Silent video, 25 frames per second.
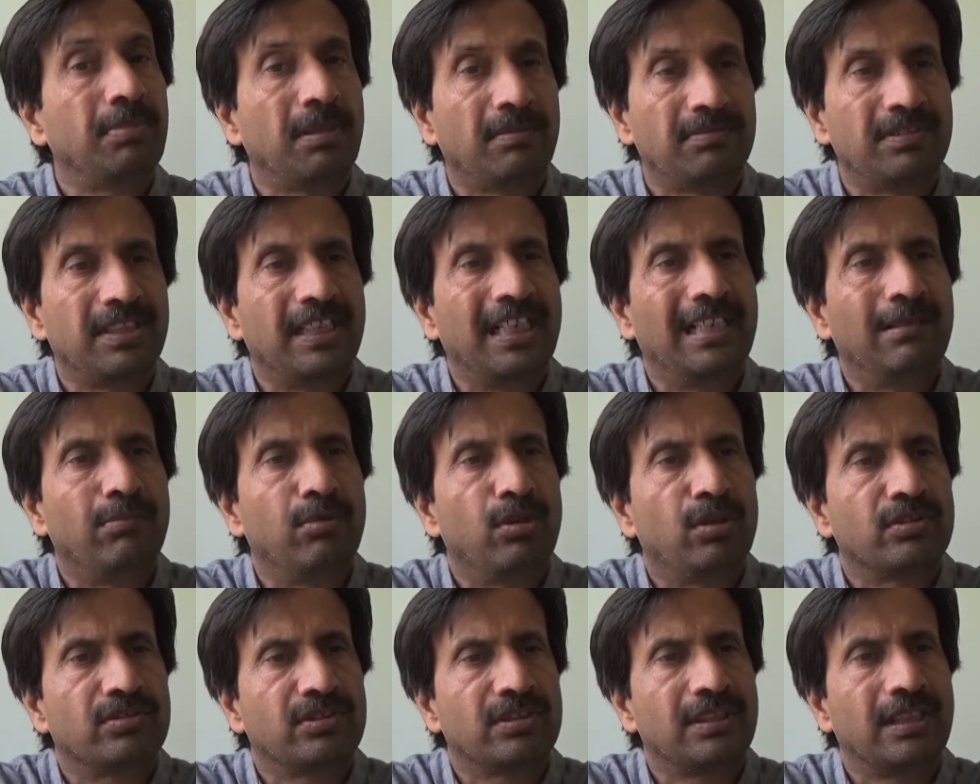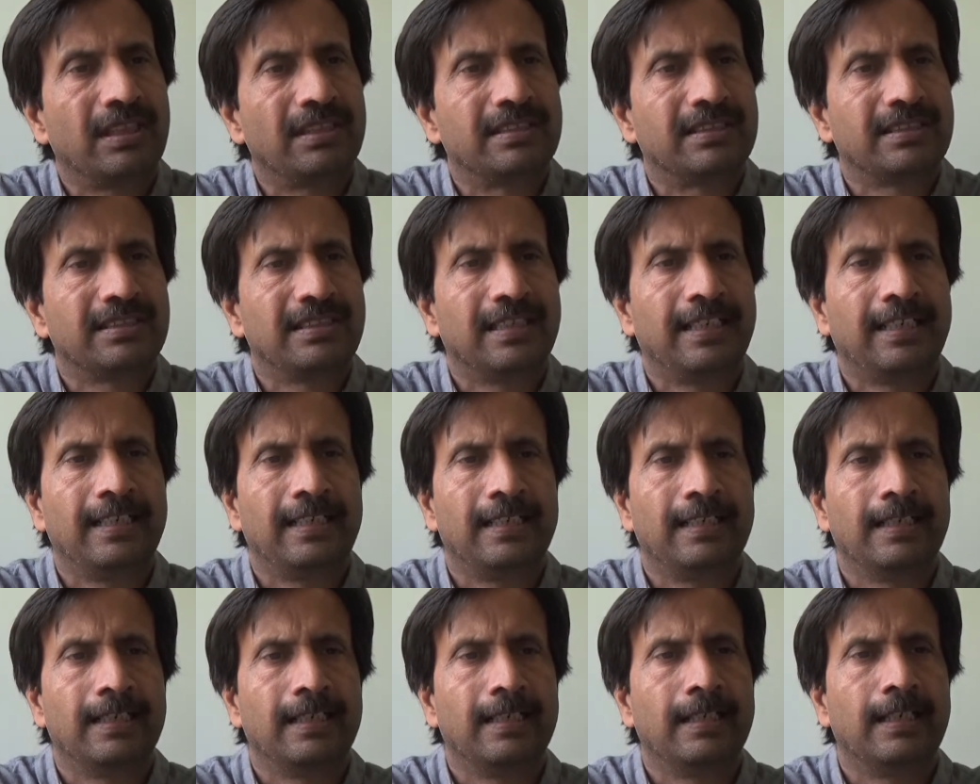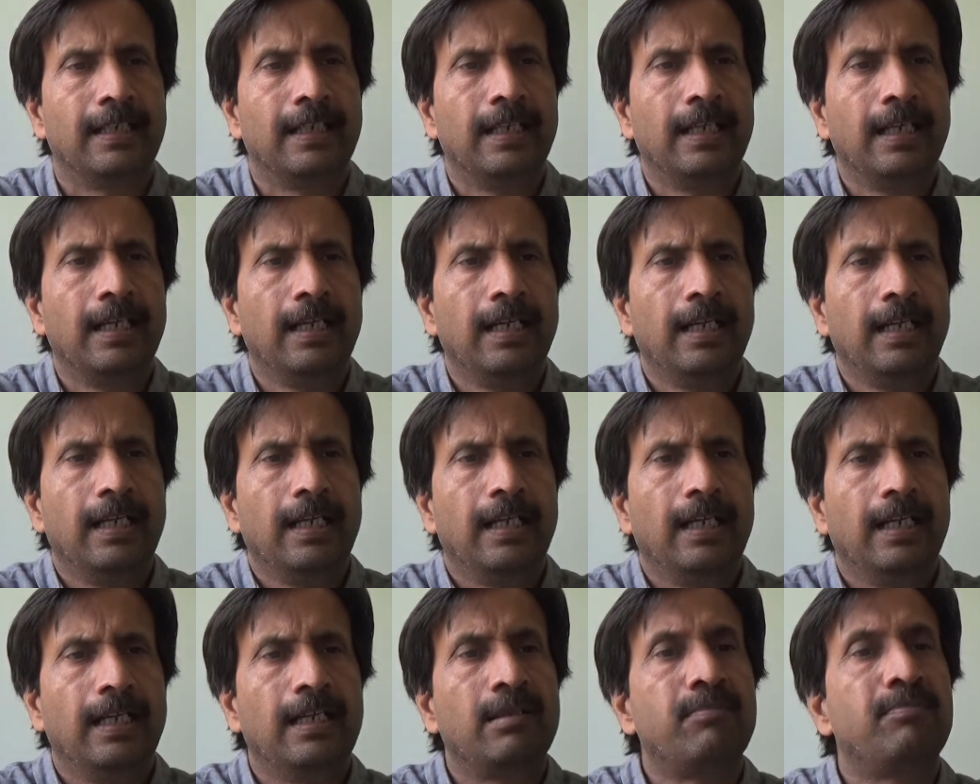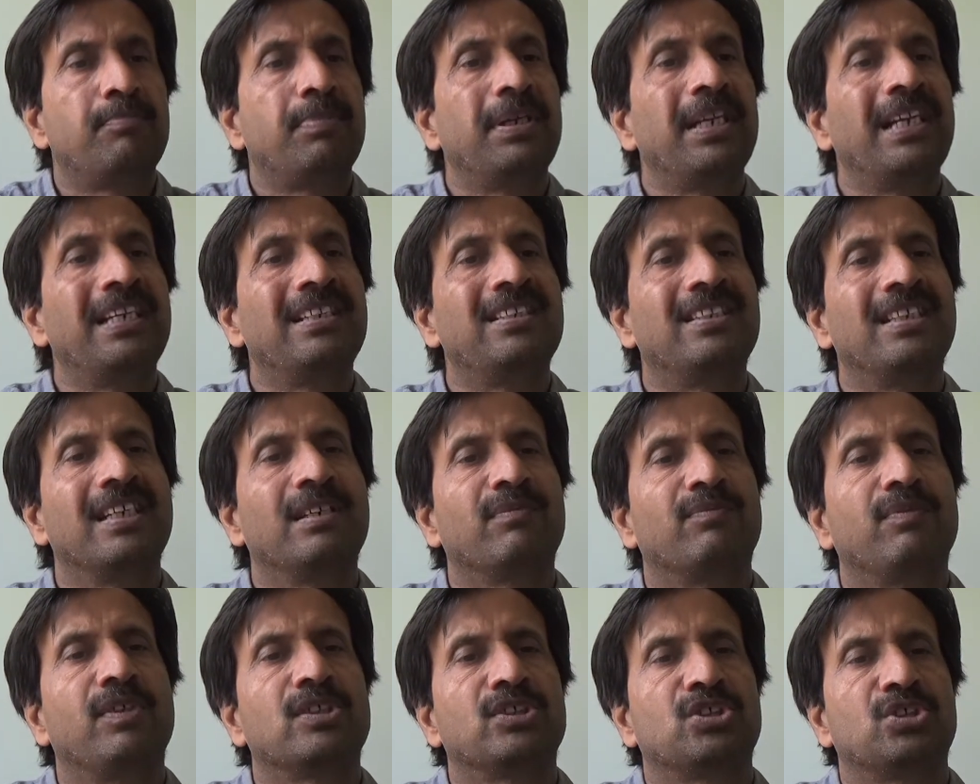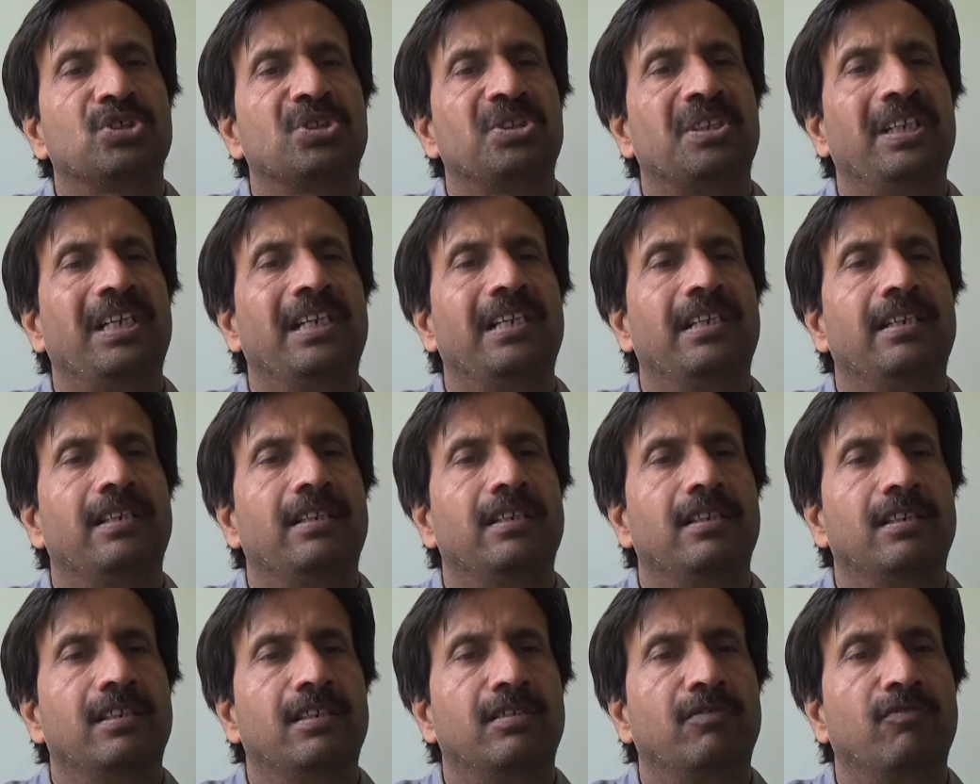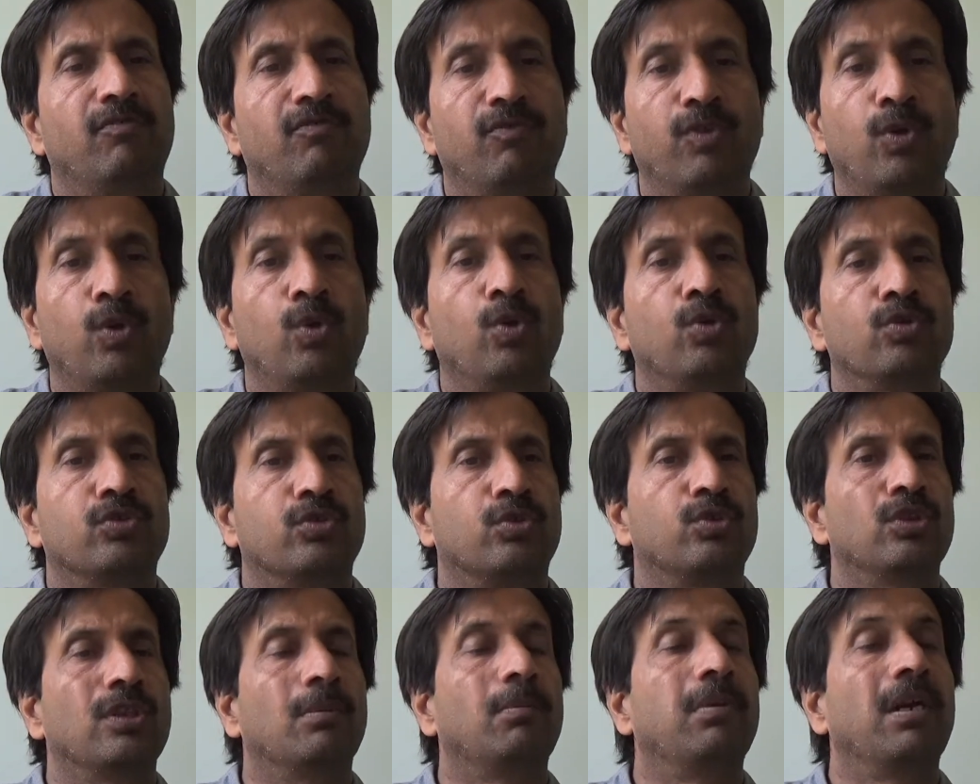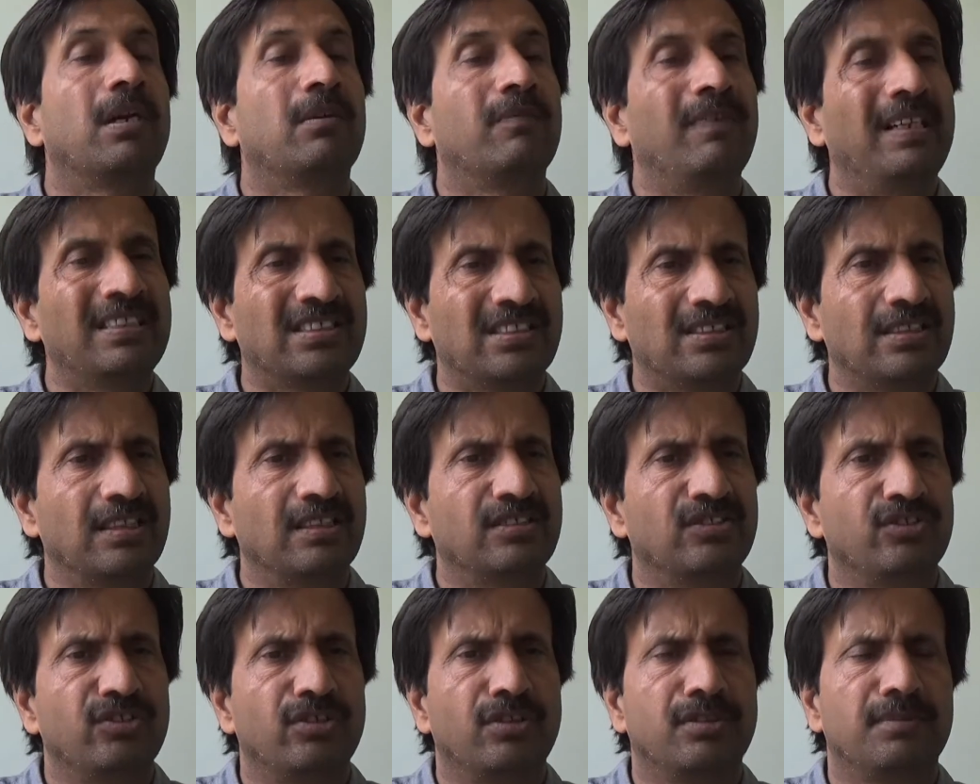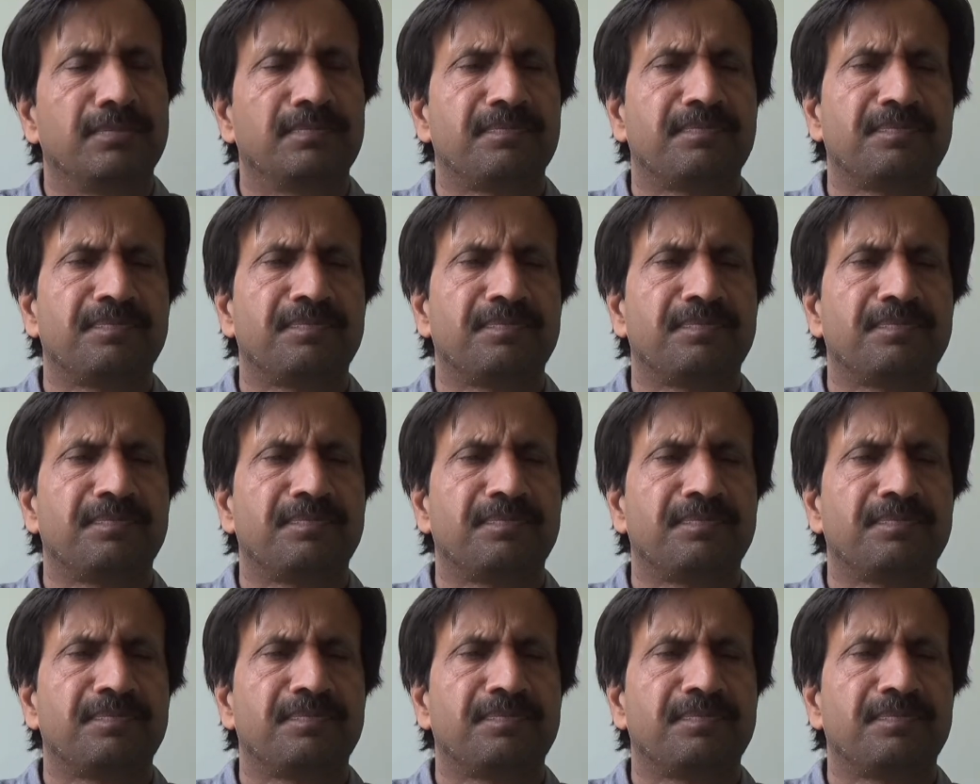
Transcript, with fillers: of the red blood cells and impede their function and flow through the blood vessels, you know.